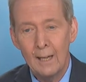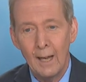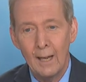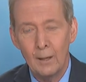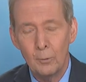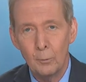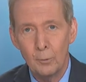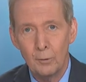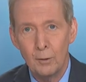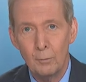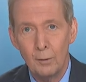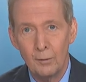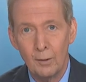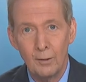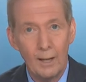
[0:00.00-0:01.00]
And it was
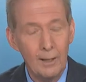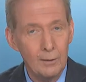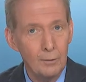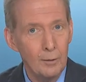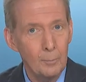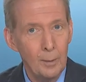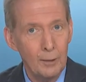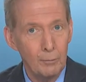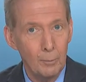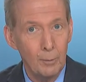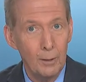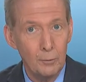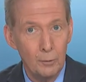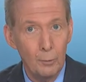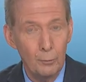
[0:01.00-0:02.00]
interesting that uh, Patrick
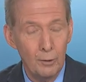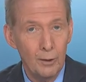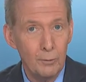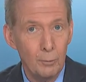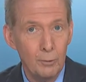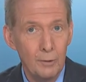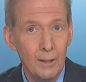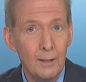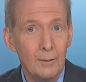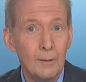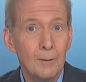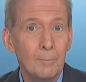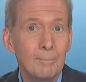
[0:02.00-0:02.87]
Brown chose not to attend.